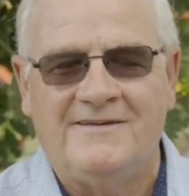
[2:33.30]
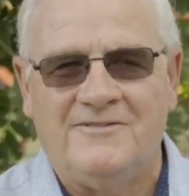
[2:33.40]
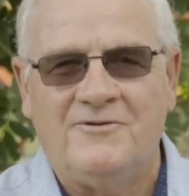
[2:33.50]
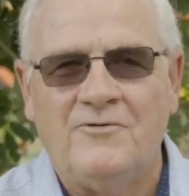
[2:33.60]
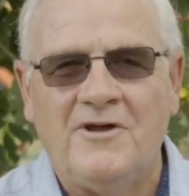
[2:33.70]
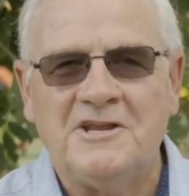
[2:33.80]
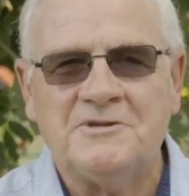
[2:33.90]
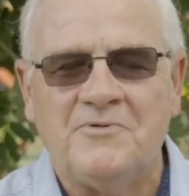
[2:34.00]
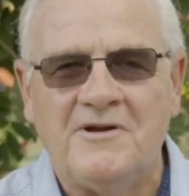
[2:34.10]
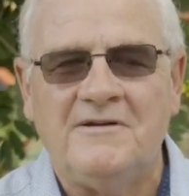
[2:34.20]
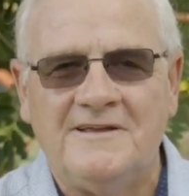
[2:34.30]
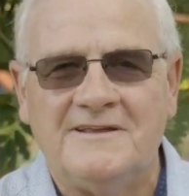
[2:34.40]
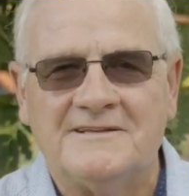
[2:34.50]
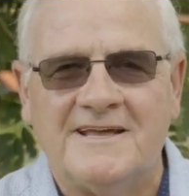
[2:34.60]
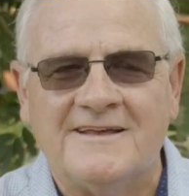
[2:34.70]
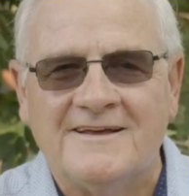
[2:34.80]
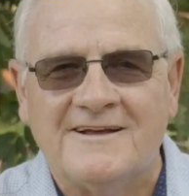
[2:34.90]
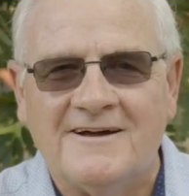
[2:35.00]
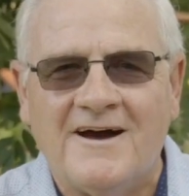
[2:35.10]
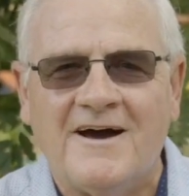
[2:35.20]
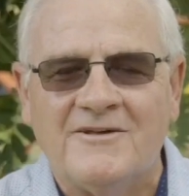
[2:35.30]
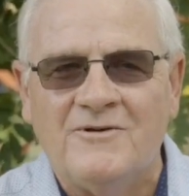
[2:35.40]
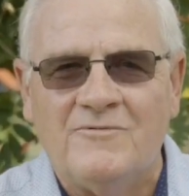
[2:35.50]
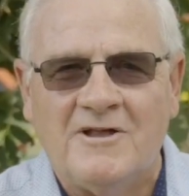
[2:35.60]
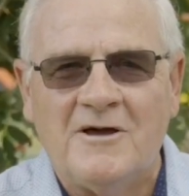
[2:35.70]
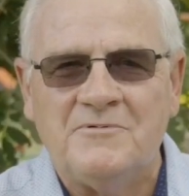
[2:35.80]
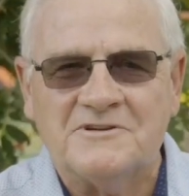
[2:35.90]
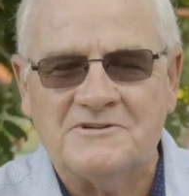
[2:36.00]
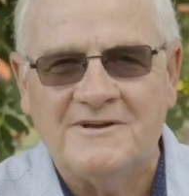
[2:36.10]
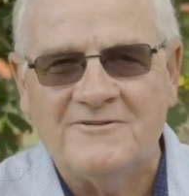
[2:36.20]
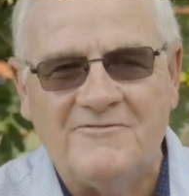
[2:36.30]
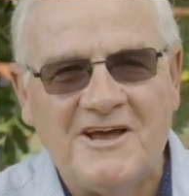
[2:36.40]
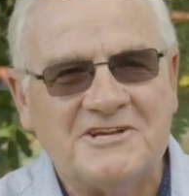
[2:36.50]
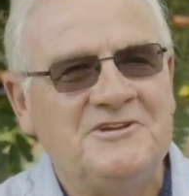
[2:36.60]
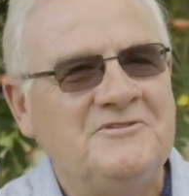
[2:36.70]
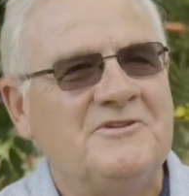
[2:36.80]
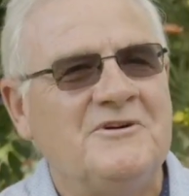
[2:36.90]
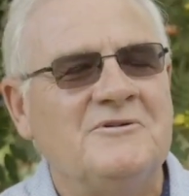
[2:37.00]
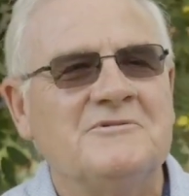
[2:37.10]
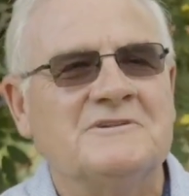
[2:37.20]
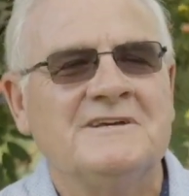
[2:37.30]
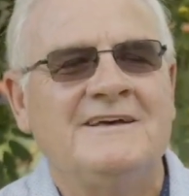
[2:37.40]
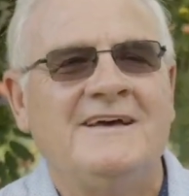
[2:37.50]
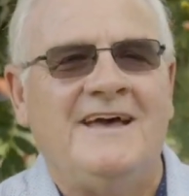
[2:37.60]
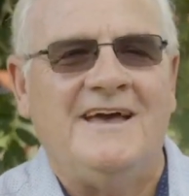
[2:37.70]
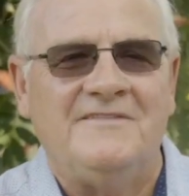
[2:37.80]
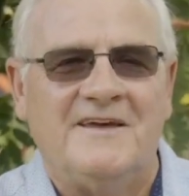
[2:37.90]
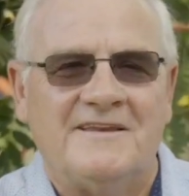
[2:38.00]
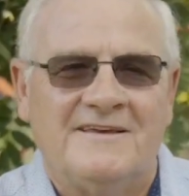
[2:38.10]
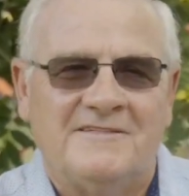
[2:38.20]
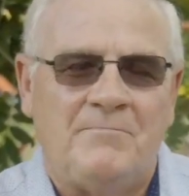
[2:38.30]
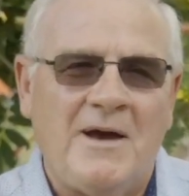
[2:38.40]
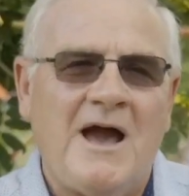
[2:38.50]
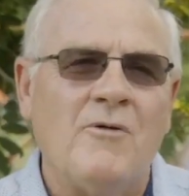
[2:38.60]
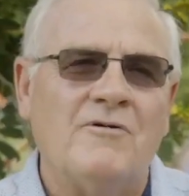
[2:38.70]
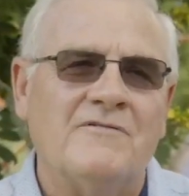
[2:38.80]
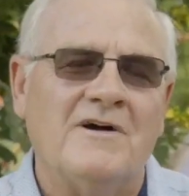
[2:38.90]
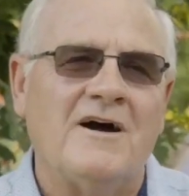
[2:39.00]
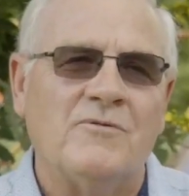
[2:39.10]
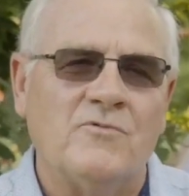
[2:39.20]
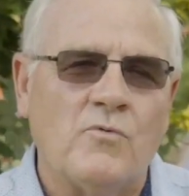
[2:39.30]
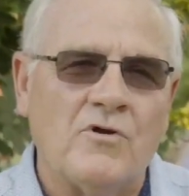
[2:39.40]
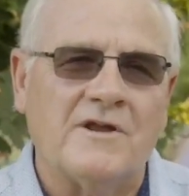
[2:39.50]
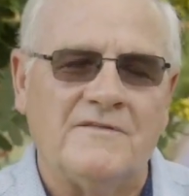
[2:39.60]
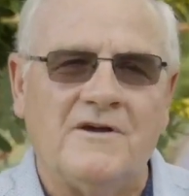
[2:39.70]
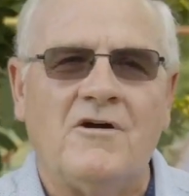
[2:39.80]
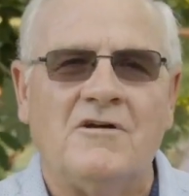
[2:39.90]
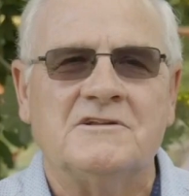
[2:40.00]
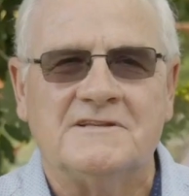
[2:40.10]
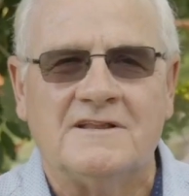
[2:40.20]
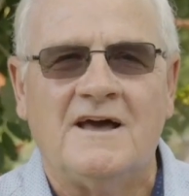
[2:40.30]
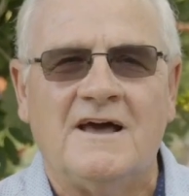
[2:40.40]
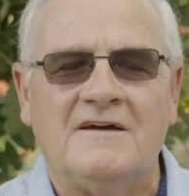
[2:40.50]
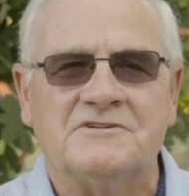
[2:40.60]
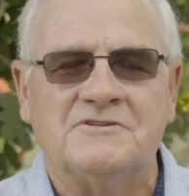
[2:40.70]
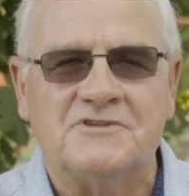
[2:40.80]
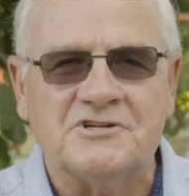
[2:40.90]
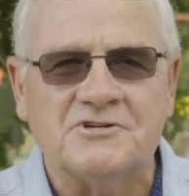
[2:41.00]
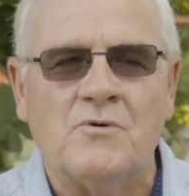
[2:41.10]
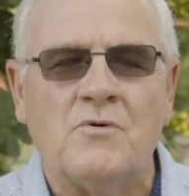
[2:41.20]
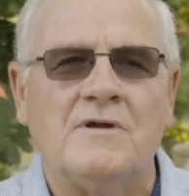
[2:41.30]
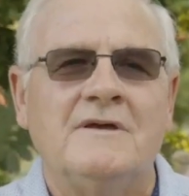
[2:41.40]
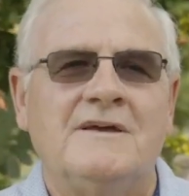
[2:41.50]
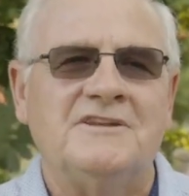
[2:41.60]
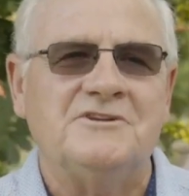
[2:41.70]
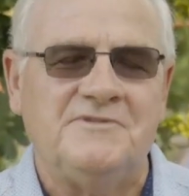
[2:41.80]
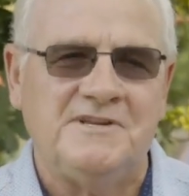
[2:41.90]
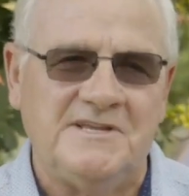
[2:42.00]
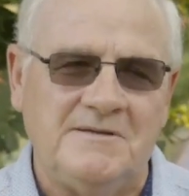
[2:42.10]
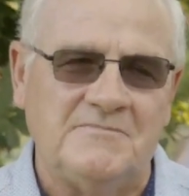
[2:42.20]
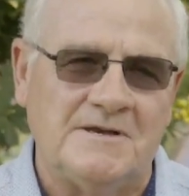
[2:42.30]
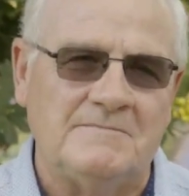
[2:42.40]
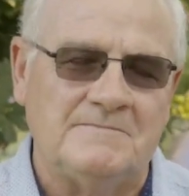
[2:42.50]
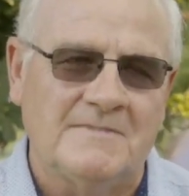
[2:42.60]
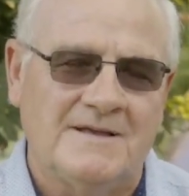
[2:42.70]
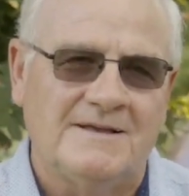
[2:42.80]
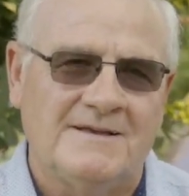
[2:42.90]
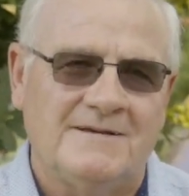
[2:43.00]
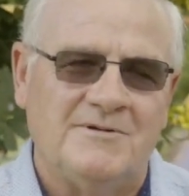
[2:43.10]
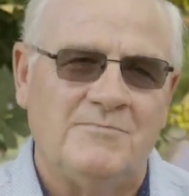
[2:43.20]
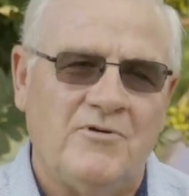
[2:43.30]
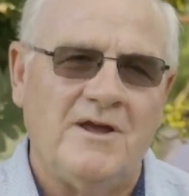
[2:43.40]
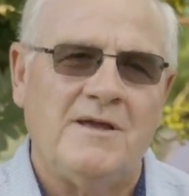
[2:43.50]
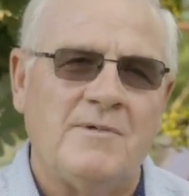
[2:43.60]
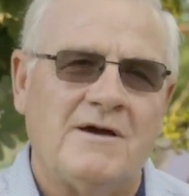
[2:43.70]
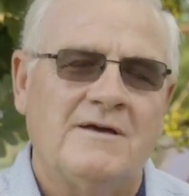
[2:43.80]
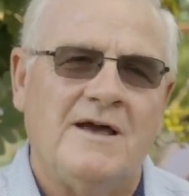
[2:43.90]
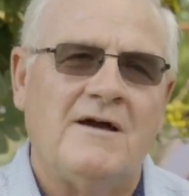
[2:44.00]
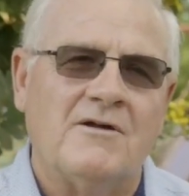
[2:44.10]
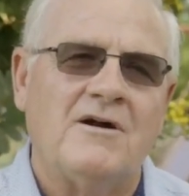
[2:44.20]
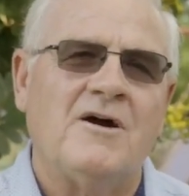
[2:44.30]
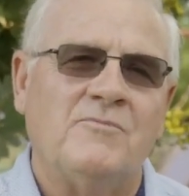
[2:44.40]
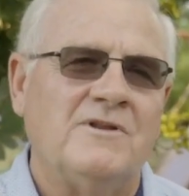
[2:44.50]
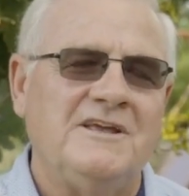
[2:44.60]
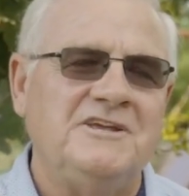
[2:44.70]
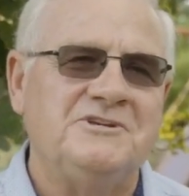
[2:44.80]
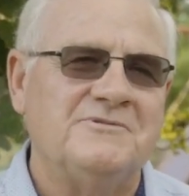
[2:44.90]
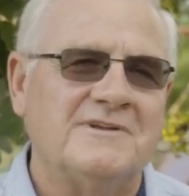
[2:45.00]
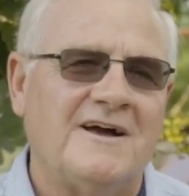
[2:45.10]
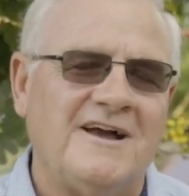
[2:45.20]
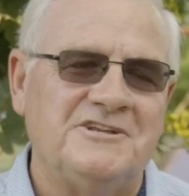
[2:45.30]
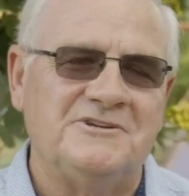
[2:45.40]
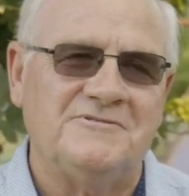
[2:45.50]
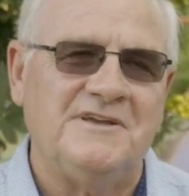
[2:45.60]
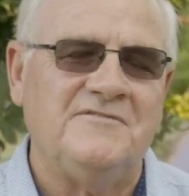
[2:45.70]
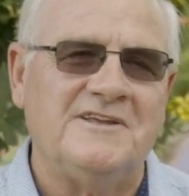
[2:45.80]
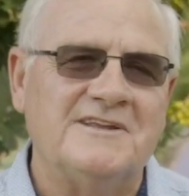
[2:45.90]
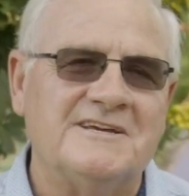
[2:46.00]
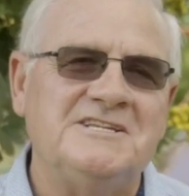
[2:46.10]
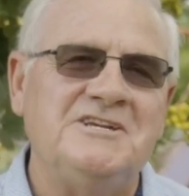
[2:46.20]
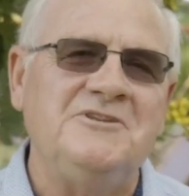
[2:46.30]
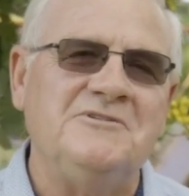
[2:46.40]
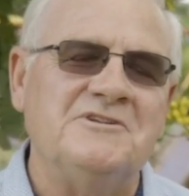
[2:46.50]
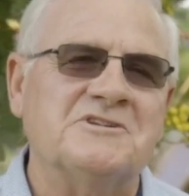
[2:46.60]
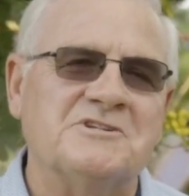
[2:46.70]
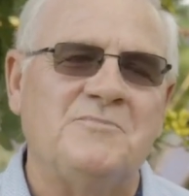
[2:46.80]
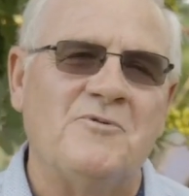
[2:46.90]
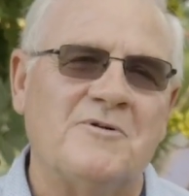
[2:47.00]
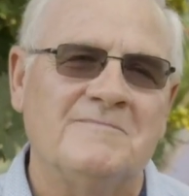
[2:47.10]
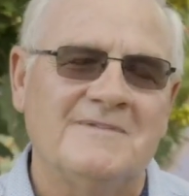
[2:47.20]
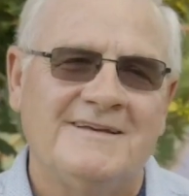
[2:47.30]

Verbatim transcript: The greatest prayer need is that God will help us rescue those and that the power of God will work in their hearts and lives to restore and to redeem them. But pray about how God would lead you and guide you, even in continuing to support